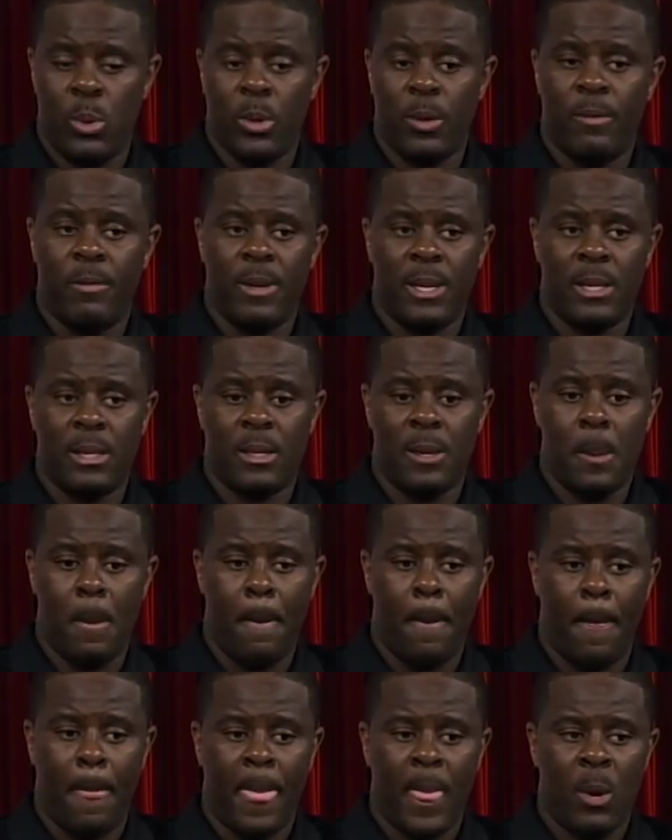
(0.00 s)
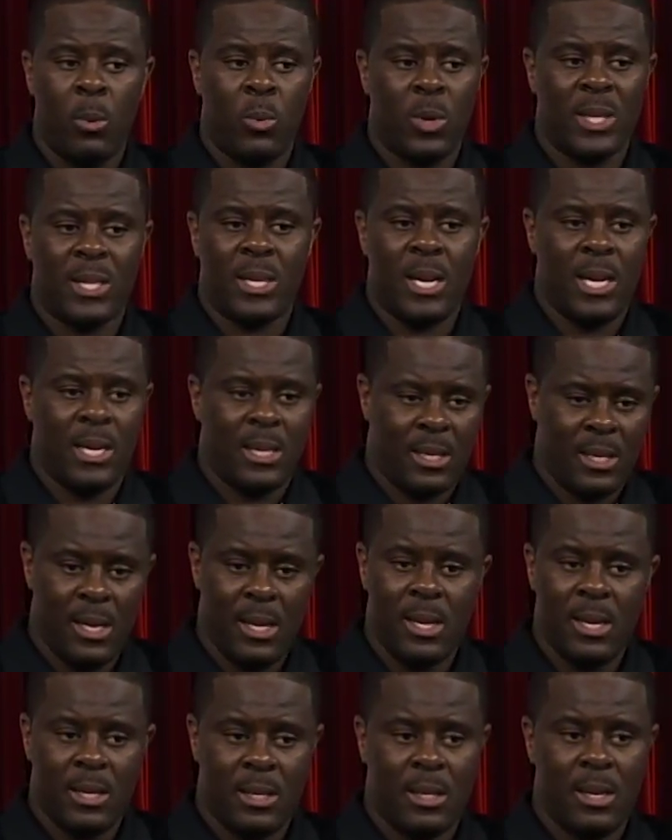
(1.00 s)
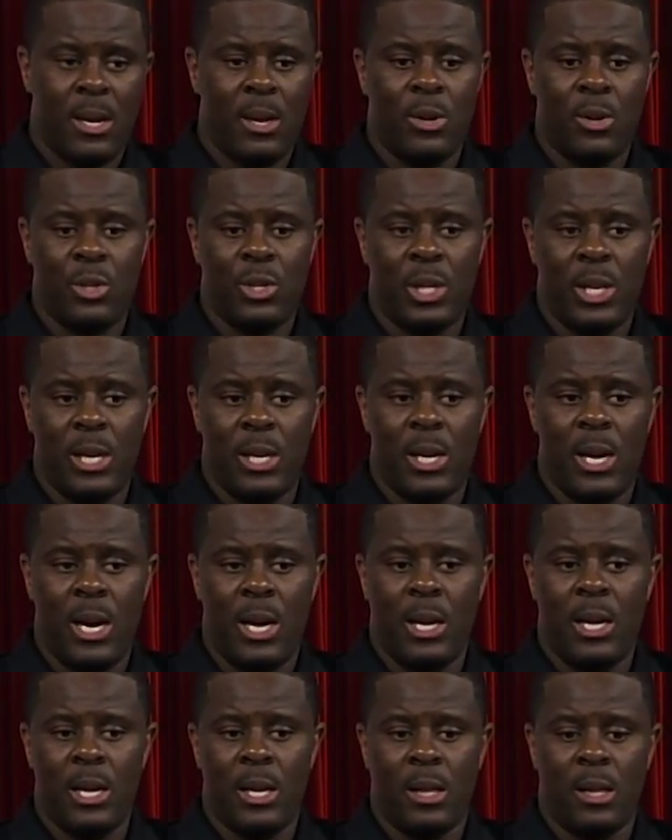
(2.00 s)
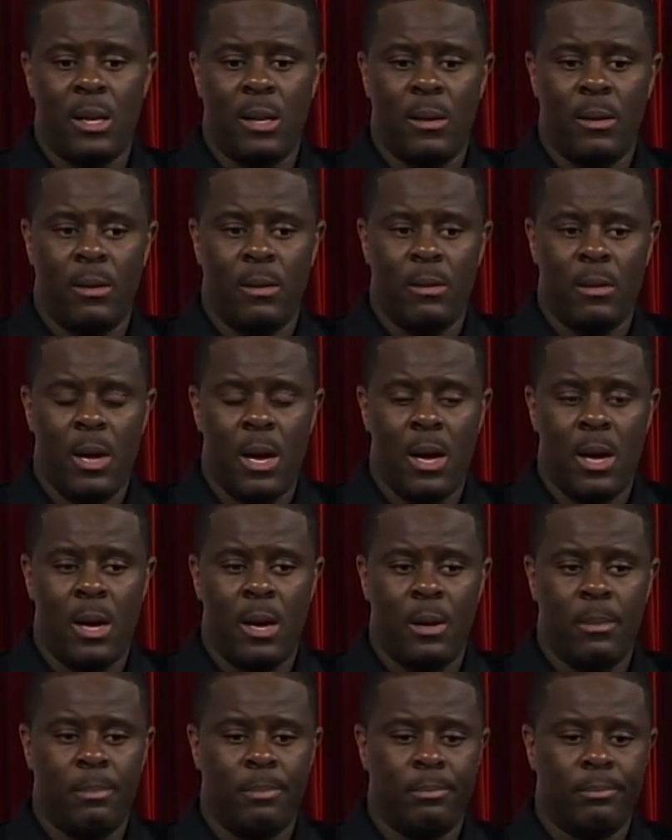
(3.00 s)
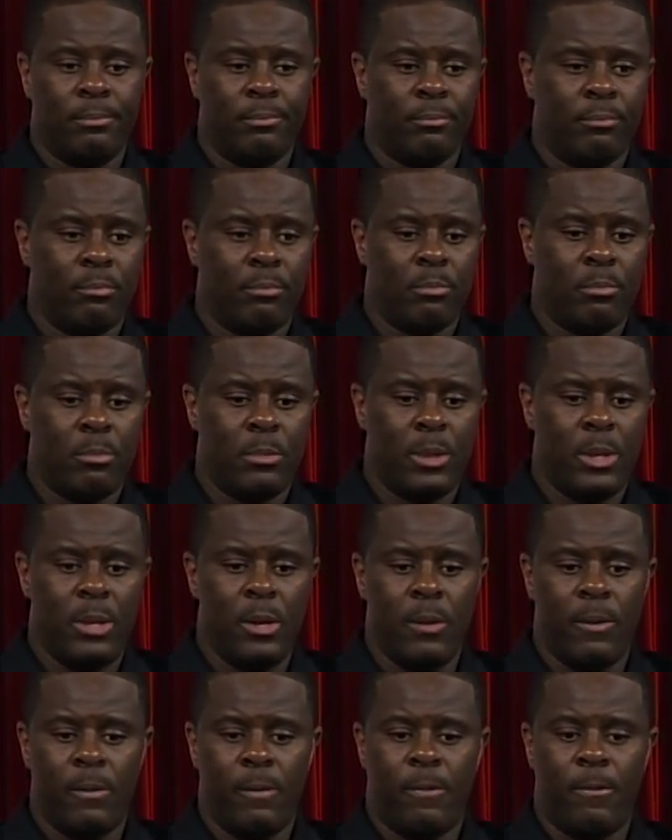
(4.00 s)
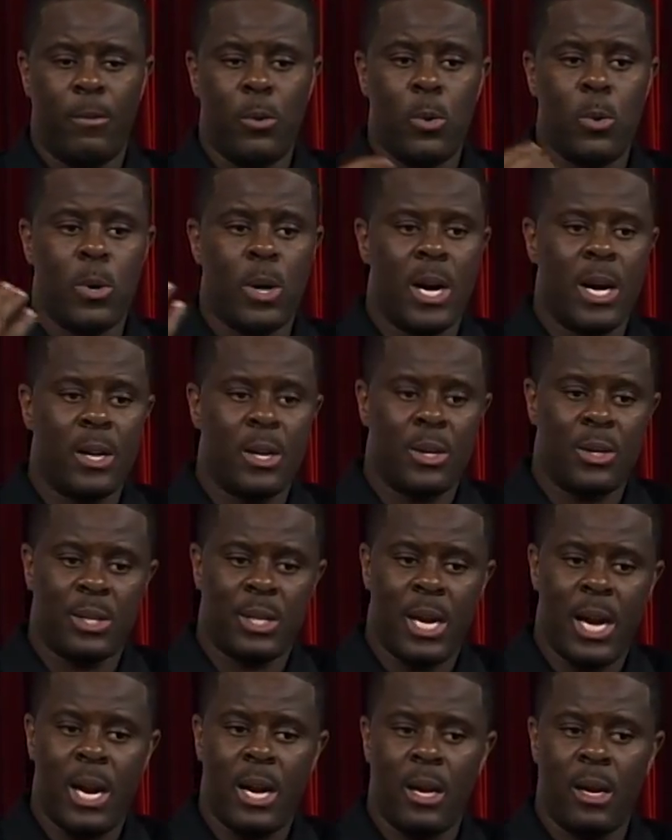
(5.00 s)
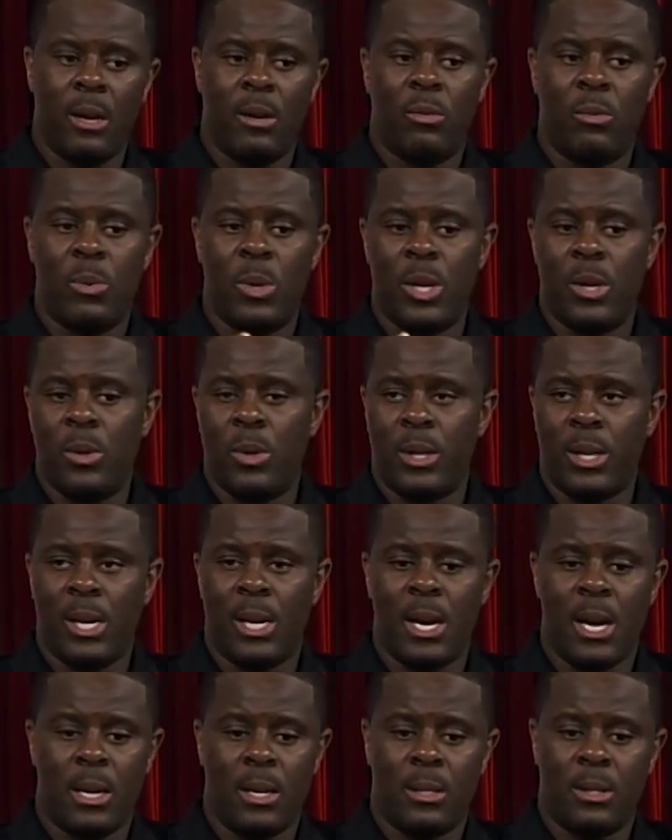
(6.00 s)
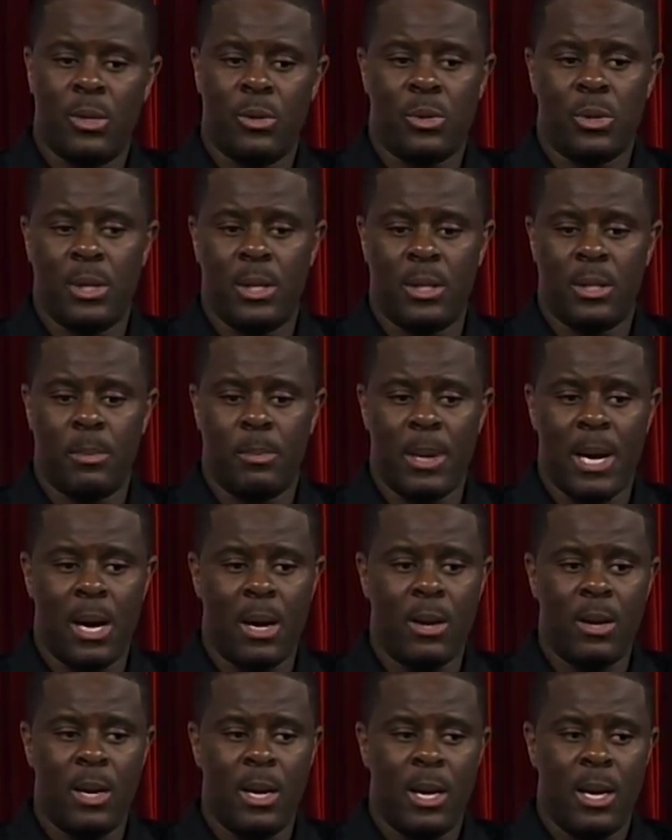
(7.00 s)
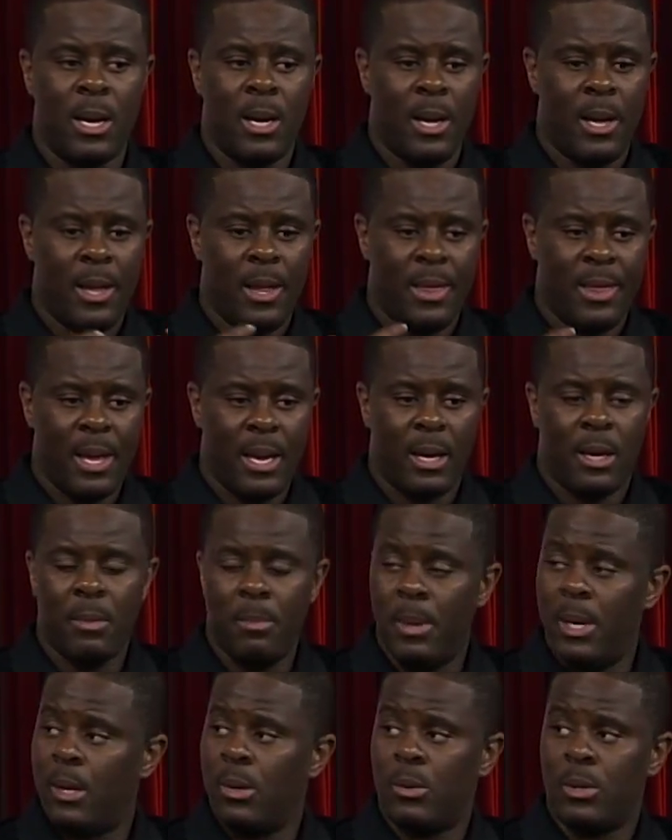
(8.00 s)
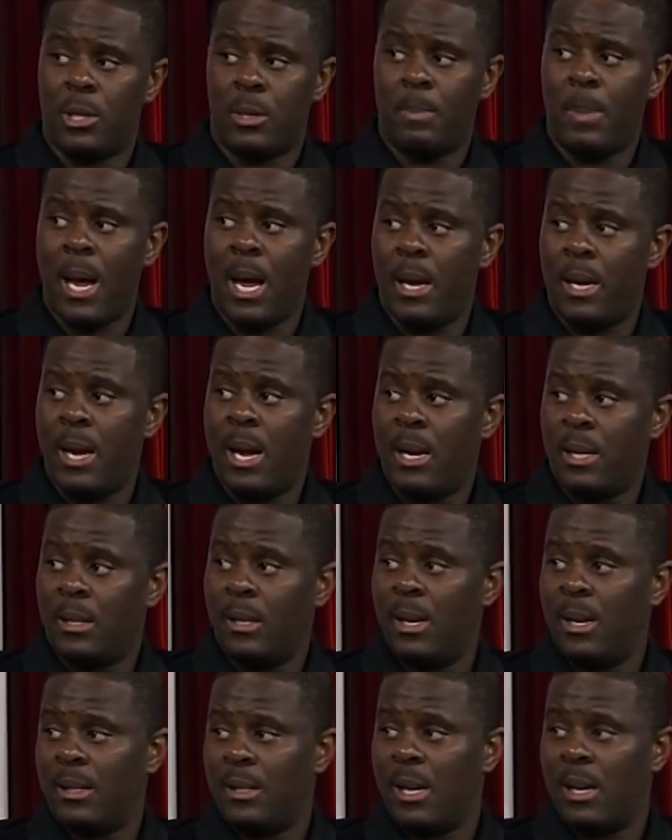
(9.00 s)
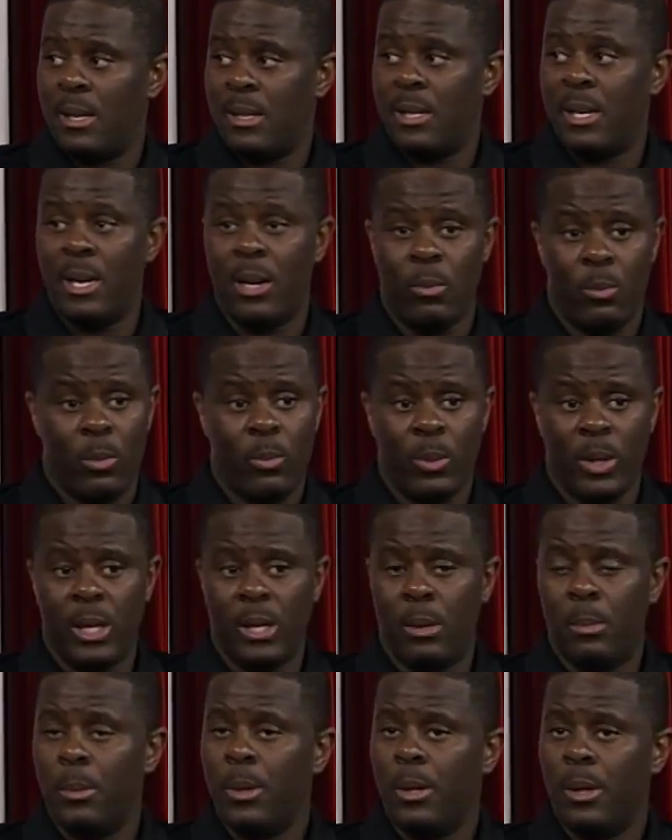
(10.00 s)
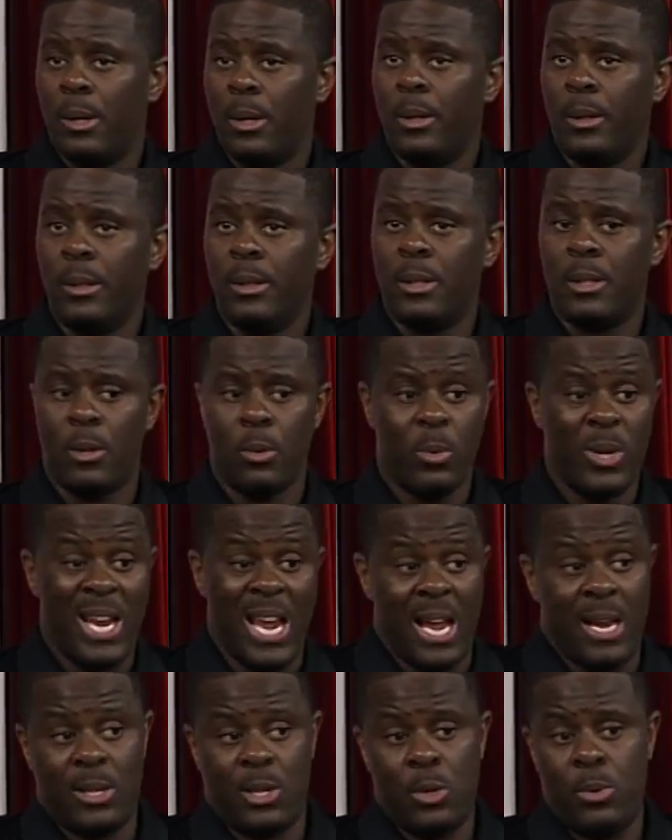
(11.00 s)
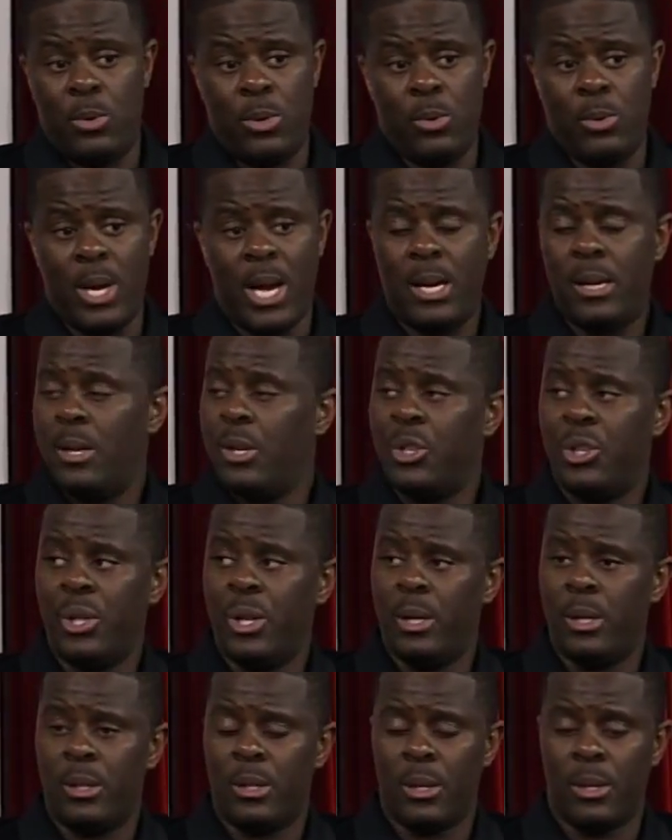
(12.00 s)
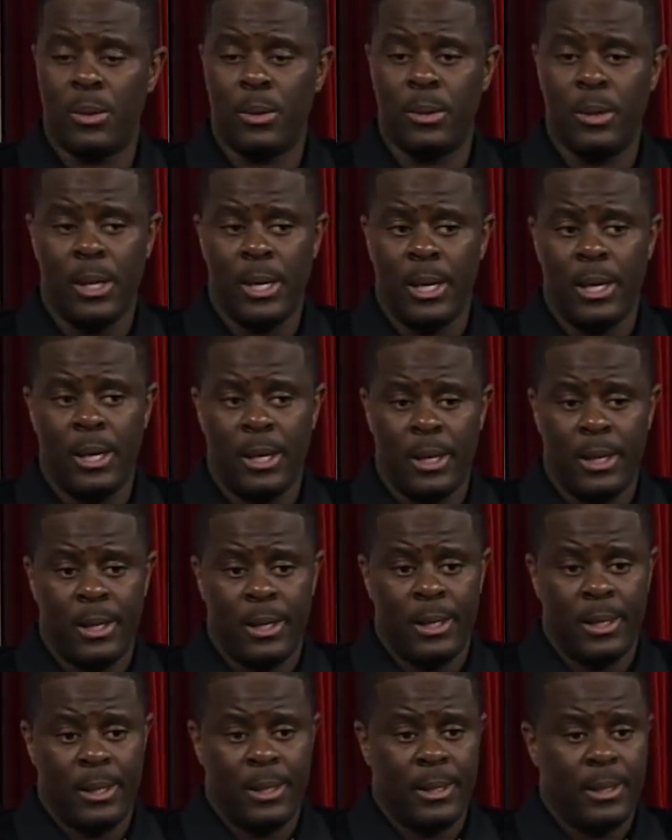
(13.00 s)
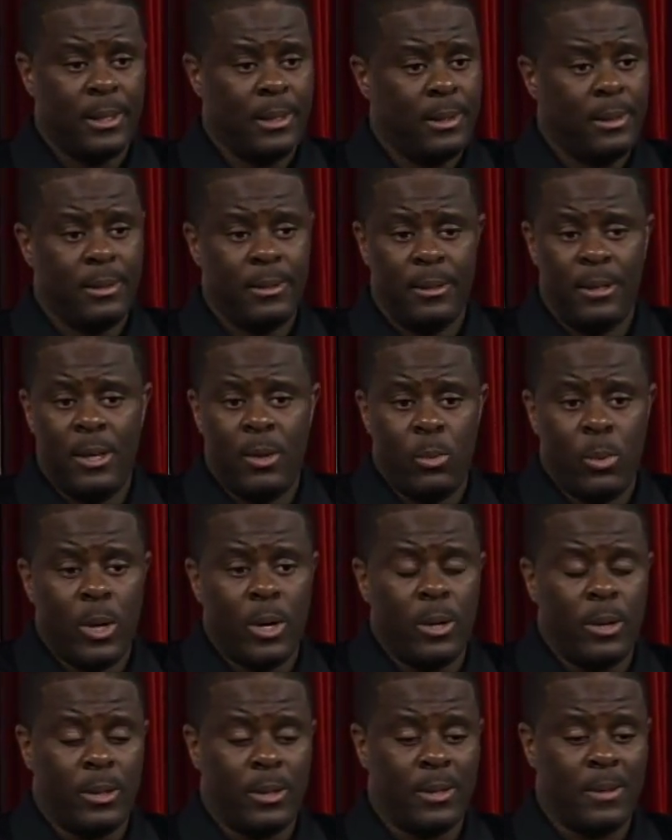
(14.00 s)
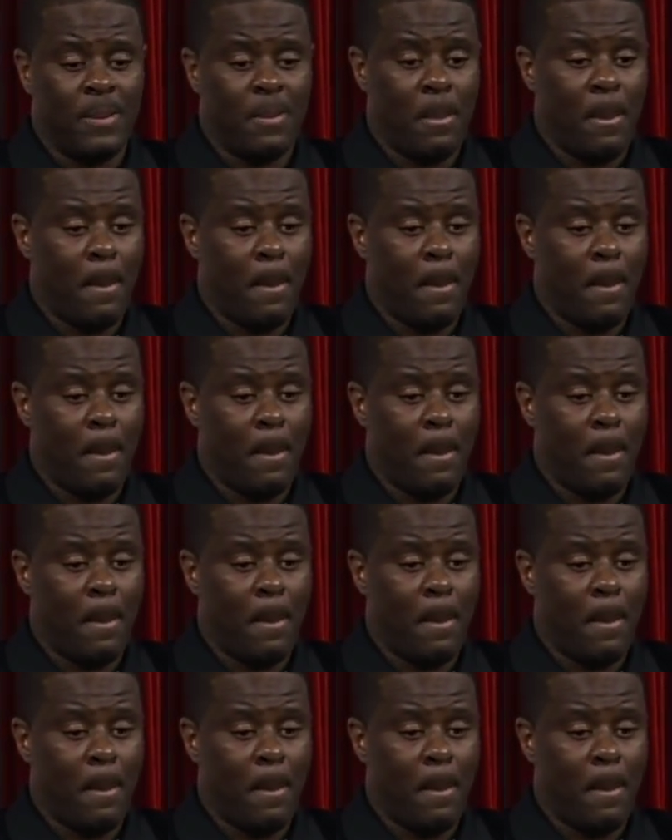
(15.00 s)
on a visit. Once they see this energy and they get the, um, you know, full understanding of what North Carolina Central is about, they commit on the spot nine times out of ten when we get them early. So we had two do that this year. So it works.